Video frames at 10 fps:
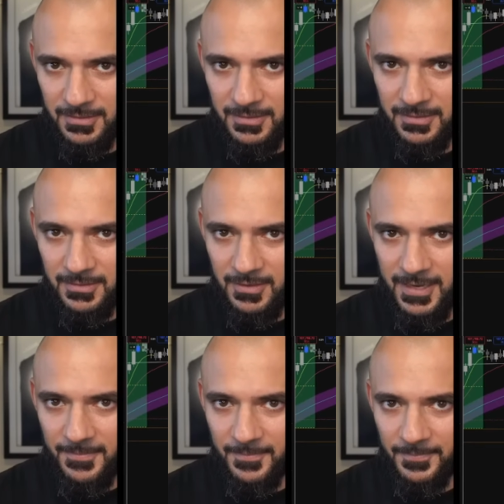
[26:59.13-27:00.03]
All right?
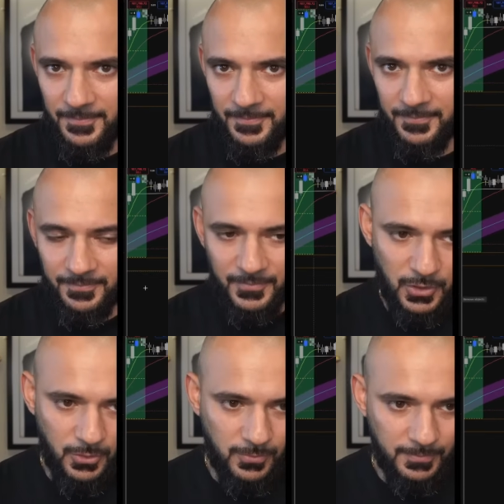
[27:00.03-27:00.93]

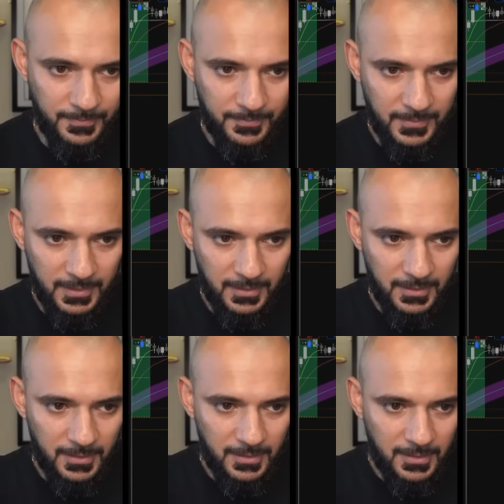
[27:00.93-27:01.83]
Cool.
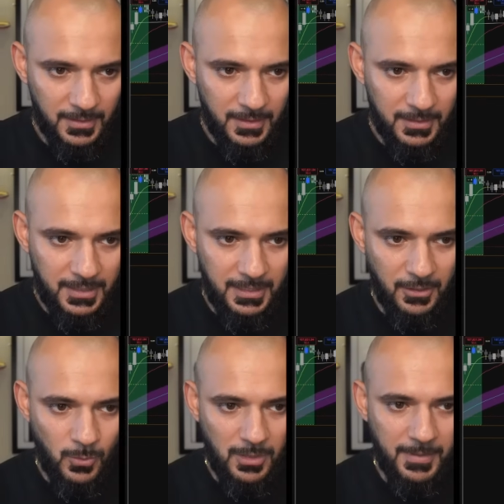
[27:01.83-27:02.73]
Tino,
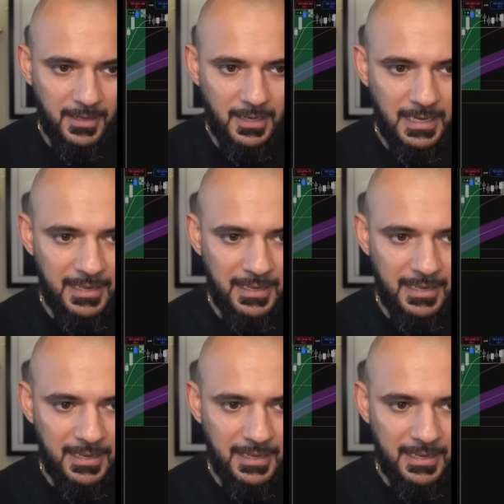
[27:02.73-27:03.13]
what about cloud,